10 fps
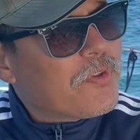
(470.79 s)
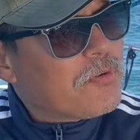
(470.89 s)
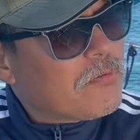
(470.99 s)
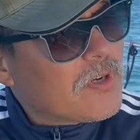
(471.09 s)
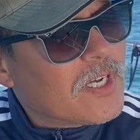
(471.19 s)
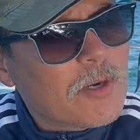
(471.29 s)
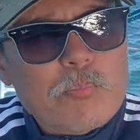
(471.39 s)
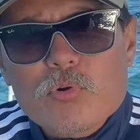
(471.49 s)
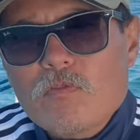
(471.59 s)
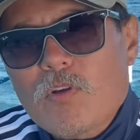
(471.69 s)
to
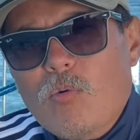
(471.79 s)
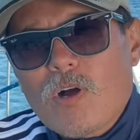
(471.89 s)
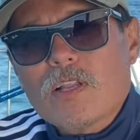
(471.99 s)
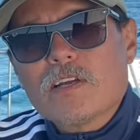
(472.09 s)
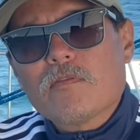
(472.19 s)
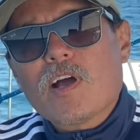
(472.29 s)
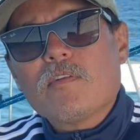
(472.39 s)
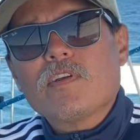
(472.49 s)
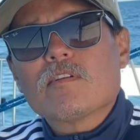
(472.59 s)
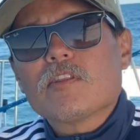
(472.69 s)
improve the quality of
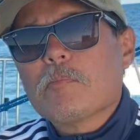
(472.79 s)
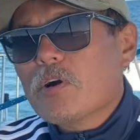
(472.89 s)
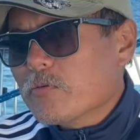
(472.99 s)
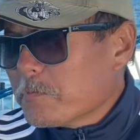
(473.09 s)
life here on the boat.